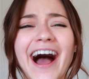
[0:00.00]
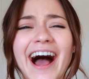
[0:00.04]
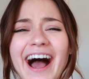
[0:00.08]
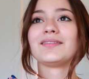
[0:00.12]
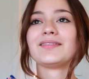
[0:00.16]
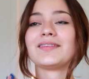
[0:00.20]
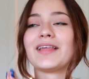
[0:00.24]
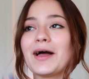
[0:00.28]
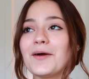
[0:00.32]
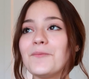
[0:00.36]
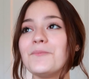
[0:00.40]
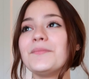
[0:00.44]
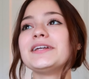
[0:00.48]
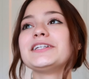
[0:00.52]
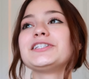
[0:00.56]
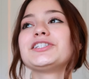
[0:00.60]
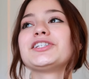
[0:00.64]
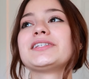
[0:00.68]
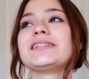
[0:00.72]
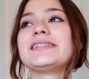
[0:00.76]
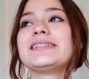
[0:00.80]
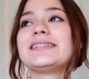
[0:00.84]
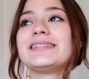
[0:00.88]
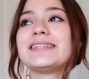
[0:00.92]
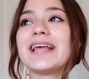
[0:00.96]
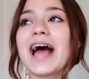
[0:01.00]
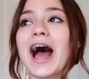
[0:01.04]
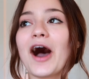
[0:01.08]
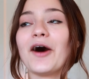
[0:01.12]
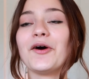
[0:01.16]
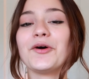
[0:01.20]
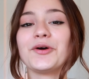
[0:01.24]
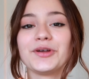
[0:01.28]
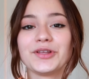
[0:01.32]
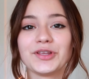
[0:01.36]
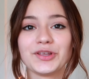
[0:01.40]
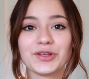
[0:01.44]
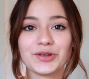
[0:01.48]
Let me just
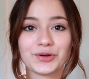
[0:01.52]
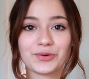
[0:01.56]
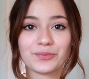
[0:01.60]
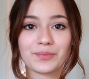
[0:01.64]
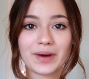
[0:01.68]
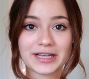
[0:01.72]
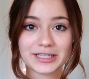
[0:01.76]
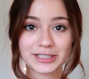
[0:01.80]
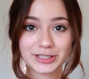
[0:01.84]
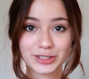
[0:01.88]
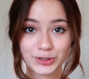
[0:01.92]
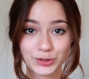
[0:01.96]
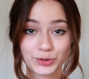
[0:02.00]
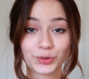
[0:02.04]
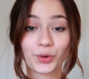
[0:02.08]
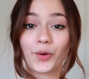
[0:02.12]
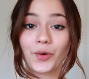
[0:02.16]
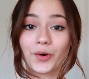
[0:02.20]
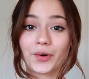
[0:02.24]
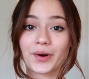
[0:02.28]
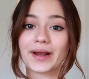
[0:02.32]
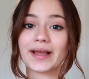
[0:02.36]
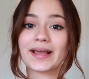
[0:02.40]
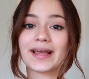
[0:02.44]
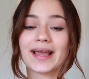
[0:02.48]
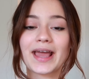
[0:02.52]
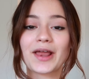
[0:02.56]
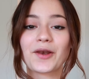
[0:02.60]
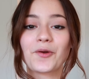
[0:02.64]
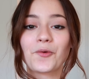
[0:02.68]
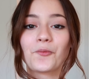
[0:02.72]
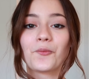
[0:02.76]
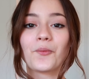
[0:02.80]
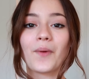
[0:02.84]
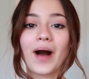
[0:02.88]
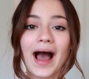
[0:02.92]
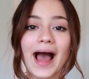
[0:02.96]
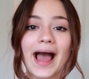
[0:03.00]
tell you my story
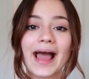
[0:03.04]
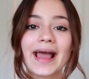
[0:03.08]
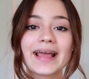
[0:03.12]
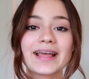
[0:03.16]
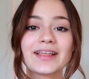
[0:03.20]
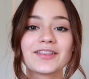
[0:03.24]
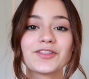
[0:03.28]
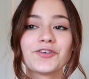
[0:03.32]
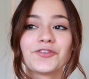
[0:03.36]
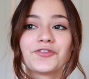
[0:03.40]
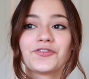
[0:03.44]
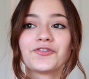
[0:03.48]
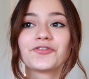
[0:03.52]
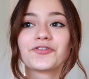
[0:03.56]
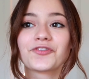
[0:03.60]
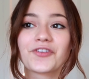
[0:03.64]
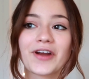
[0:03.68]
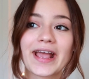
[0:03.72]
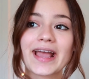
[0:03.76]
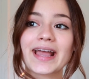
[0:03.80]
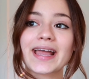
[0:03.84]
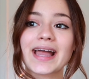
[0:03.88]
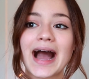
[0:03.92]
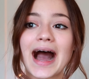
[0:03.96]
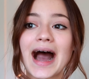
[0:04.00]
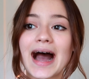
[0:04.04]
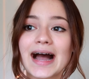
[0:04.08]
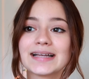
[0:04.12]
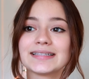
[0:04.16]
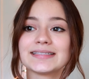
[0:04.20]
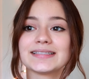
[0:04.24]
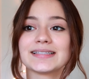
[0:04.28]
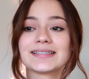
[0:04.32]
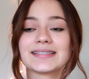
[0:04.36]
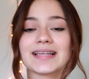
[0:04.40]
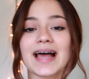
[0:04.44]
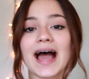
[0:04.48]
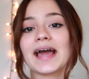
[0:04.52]
and why the frick I
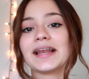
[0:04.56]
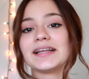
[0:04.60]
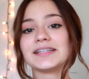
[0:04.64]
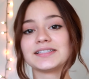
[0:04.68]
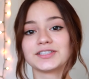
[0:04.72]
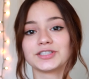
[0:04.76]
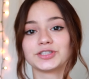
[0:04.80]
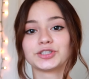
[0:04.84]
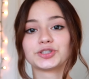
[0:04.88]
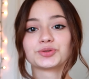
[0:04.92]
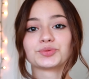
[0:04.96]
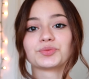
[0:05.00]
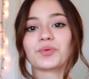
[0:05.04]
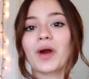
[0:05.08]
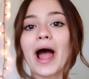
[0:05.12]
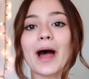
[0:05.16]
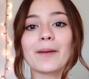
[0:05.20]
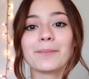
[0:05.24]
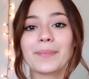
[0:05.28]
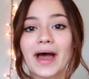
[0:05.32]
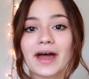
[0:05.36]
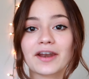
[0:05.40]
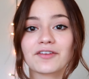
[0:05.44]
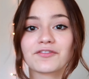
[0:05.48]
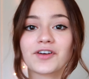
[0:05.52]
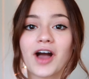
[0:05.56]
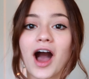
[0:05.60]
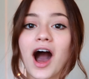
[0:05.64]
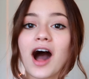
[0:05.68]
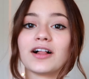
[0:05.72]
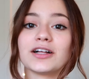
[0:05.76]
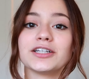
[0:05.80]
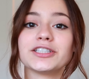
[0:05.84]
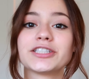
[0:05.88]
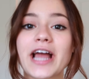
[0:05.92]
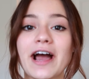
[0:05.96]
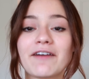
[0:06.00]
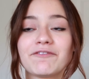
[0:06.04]
decided to drop out of
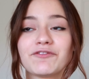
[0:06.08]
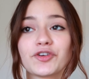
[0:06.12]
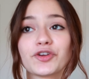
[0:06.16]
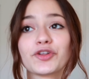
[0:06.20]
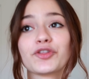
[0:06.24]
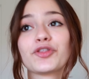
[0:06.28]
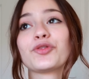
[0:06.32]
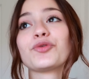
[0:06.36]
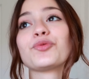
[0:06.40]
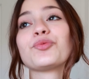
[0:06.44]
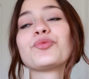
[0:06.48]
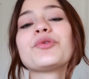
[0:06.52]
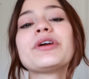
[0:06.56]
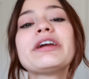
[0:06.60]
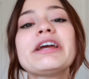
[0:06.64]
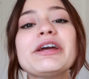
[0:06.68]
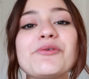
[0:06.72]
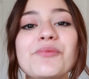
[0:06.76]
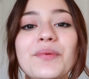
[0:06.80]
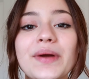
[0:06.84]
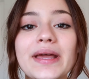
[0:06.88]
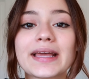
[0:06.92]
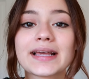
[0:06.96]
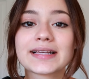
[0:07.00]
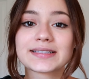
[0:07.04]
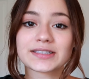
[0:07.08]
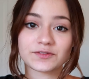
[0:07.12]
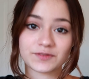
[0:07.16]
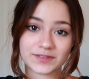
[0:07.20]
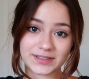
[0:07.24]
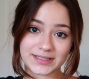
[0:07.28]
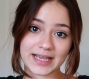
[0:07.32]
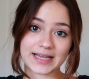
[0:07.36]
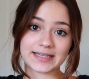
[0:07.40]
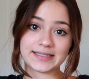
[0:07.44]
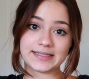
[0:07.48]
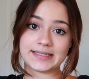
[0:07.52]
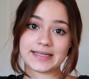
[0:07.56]
college after 3 weeks of
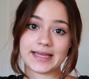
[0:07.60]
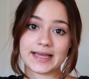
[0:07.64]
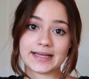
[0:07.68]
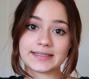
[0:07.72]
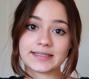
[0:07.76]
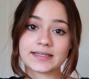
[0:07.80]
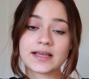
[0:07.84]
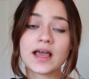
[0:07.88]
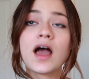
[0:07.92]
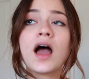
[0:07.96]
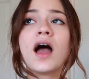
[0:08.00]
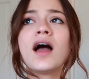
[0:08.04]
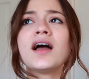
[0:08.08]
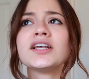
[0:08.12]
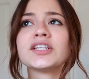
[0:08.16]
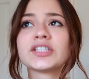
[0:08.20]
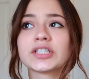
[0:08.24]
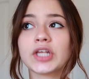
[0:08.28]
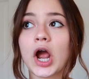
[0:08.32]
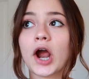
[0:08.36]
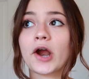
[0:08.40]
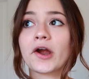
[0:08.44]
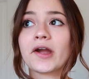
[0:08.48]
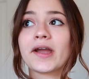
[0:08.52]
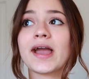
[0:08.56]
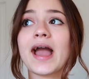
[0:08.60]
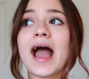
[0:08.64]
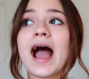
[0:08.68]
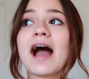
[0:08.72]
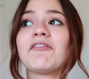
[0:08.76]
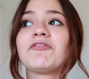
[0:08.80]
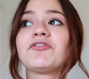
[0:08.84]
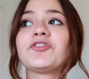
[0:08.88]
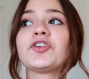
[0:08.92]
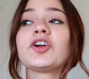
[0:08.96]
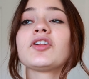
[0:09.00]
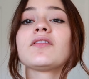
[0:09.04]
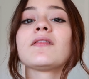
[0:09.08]
attending it. Sorry,
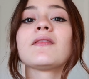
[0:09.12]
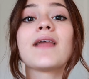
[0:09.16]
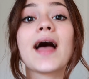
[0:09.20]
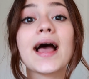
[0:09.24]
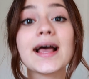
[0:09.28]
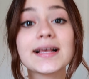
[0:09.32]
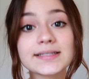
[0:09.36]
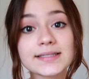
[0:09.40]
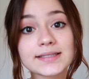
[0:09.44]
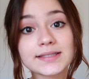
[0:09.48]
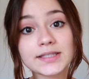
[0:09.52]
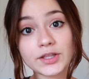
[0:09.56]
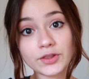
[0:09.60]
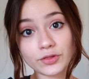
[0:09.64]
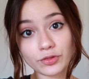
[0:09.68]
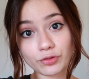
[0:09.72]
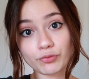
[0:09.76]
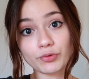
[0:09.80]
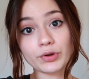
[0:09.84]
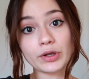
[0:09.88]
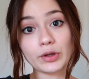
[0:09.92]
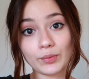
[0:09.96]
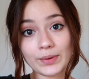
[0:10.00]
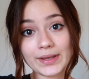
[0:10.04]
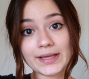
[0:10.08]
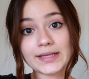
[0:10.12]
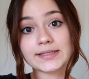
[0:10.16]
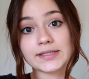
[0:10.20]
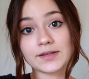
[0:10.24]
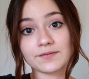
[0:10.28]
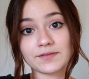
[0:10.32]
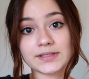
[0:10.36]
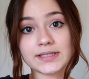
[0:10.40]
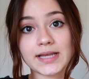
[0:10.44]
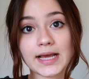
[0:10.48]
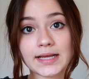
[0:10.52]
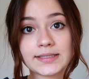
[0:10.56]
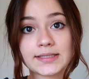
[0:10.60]
after less than 3 weeks
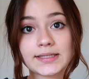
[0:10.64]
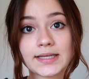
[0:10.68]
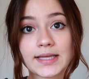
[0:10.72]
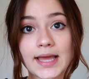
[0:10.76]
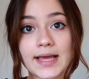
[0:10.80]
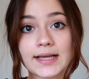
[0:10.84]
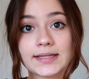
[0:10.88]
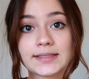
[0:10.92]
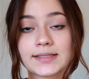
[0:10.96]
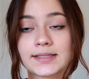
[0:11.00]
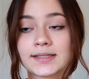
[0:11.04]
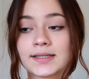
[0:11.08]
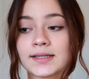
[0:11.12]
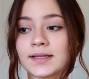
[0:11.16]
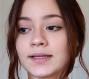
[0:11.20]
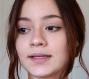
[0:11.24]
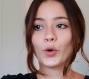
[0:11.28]
of attending it.